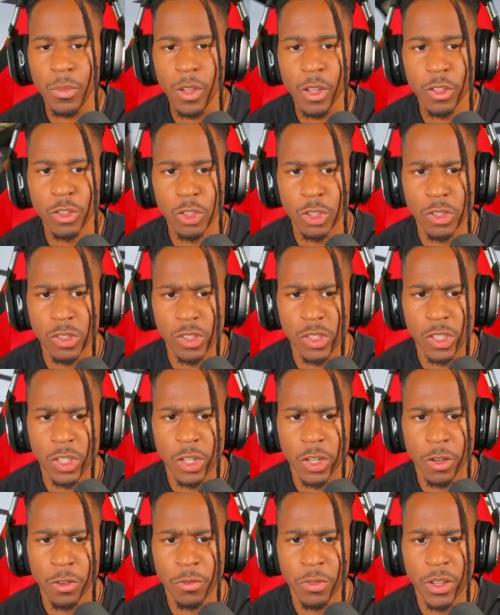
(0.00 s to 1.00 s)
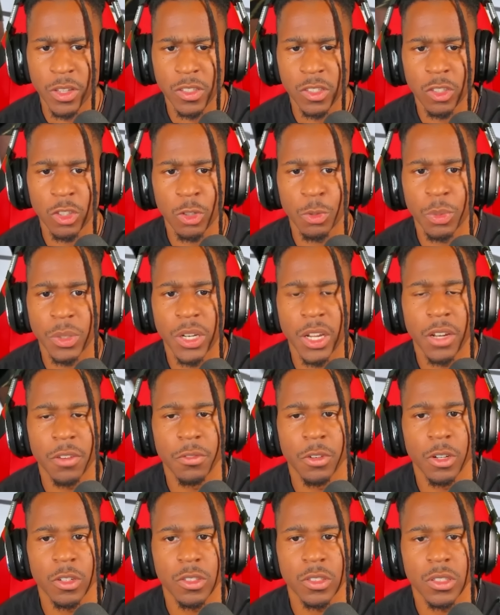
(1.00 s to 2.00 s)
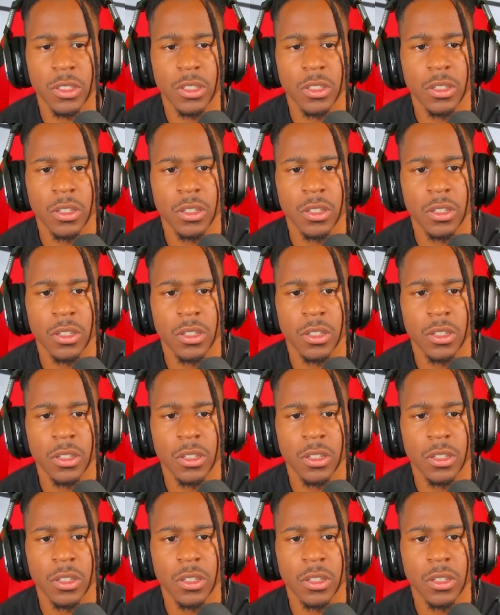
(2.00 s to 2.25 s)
As you can see here, facing a little bit of adversity.